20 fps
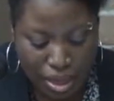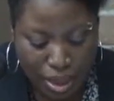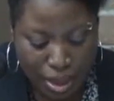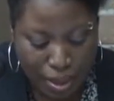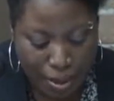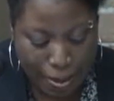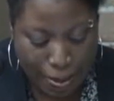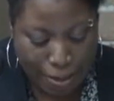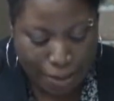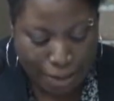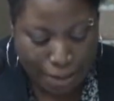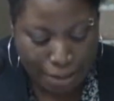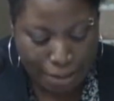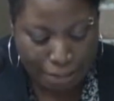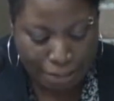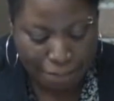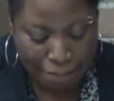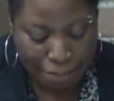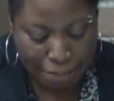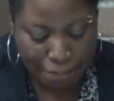
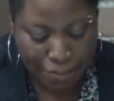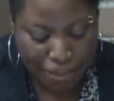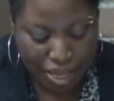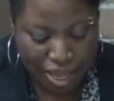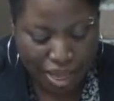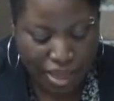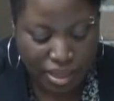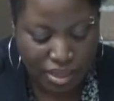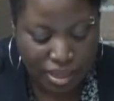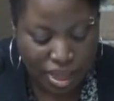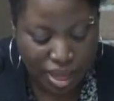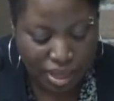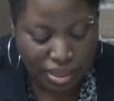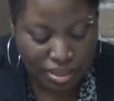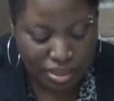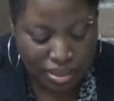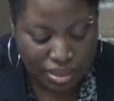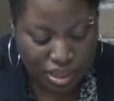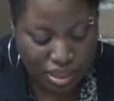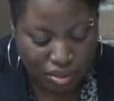And
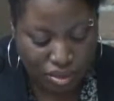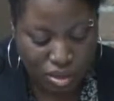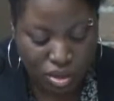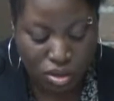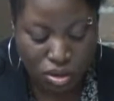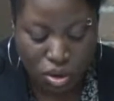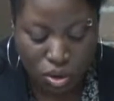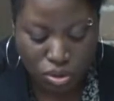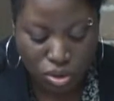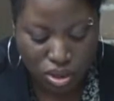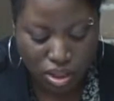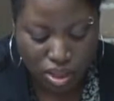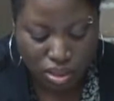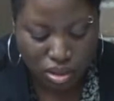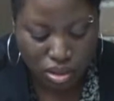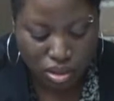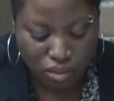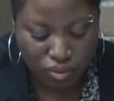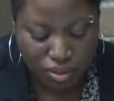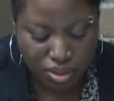lastly, the
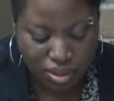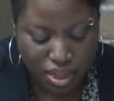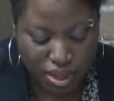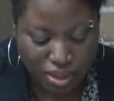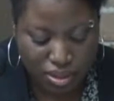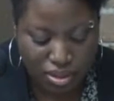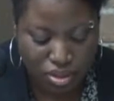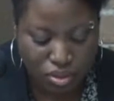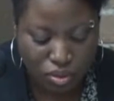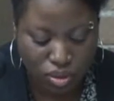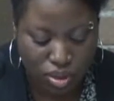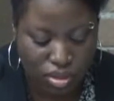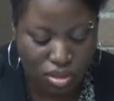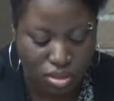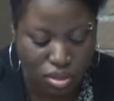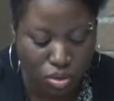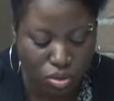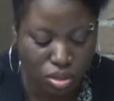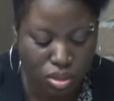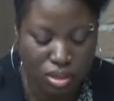negotiation of sex. So this
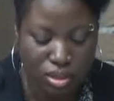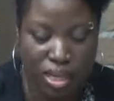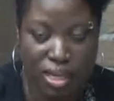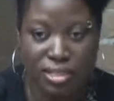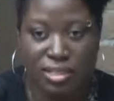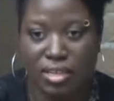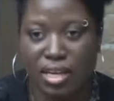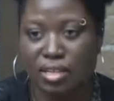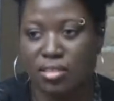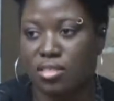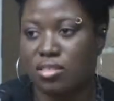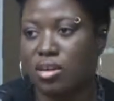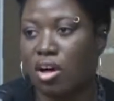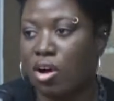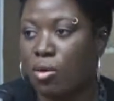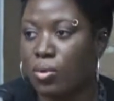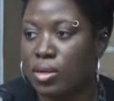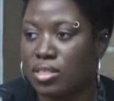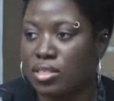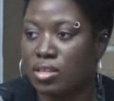notion that sex is
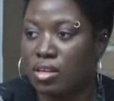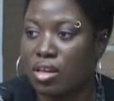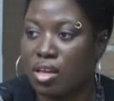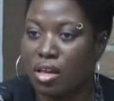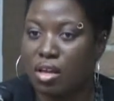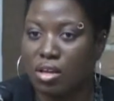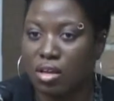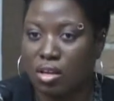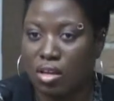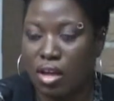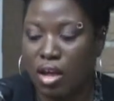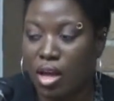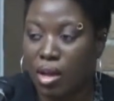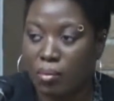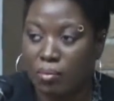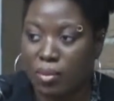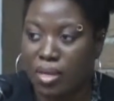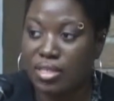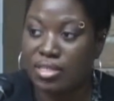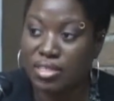always
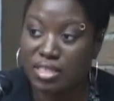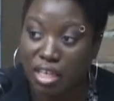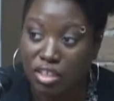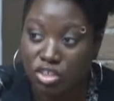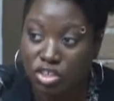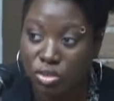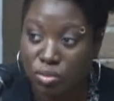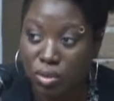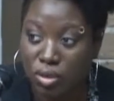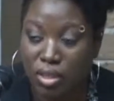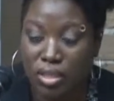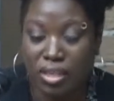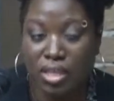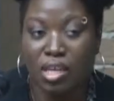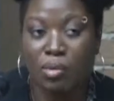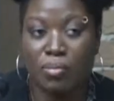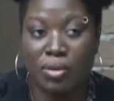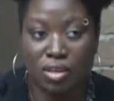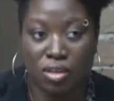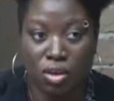consensual and
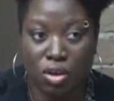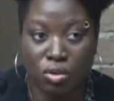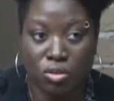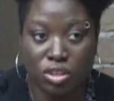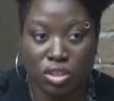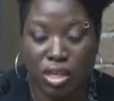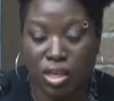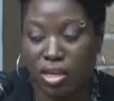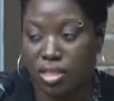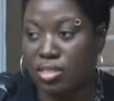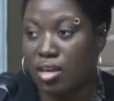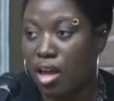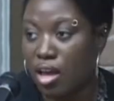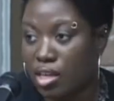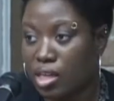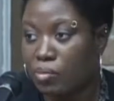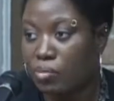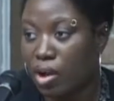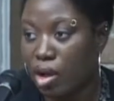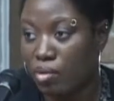can be negotiated is
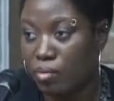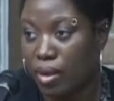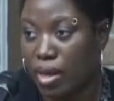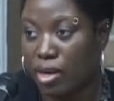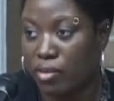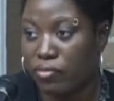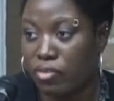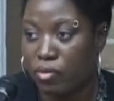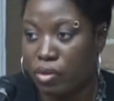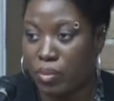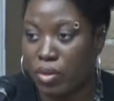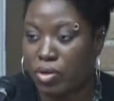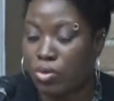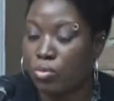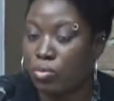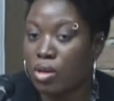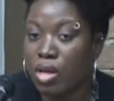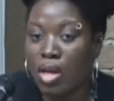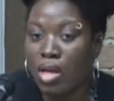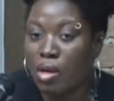highly problematic for women who